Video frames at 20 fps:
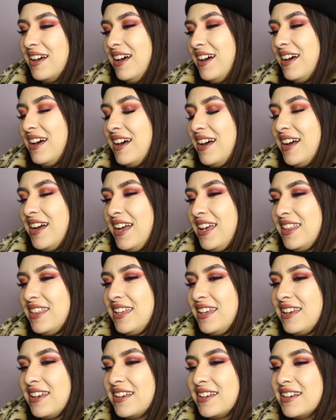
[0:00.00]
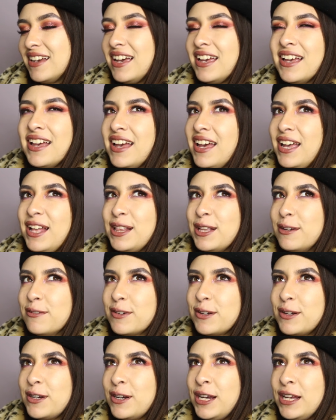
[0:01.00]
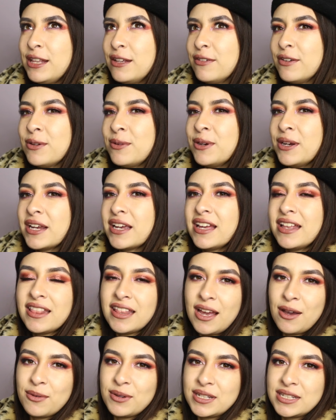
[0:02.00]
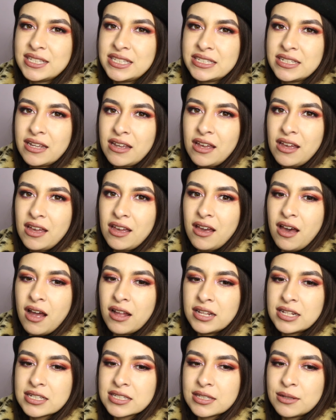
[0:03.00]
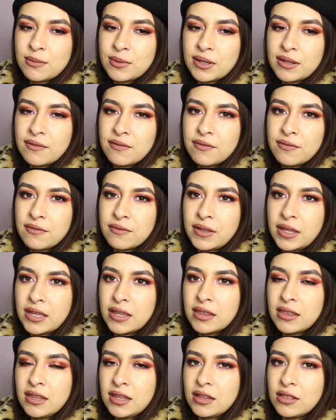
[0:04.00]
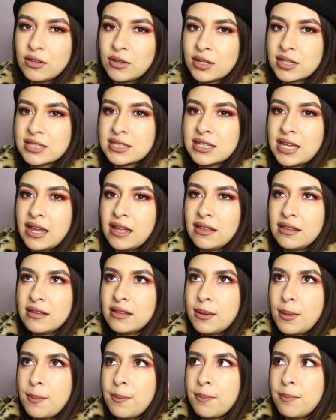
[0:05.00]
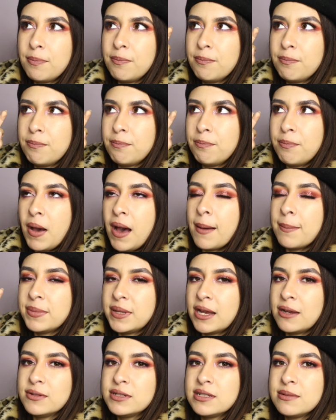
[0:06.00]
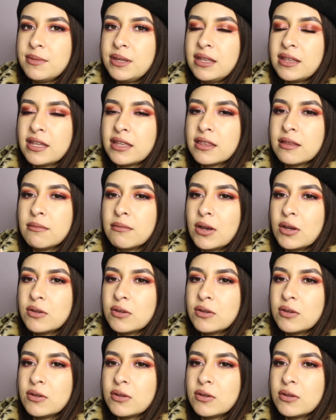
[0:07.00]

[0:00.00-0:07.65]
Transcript: I think, I love her. I love her work. And that was honestly one of like the looks that popped out to me like the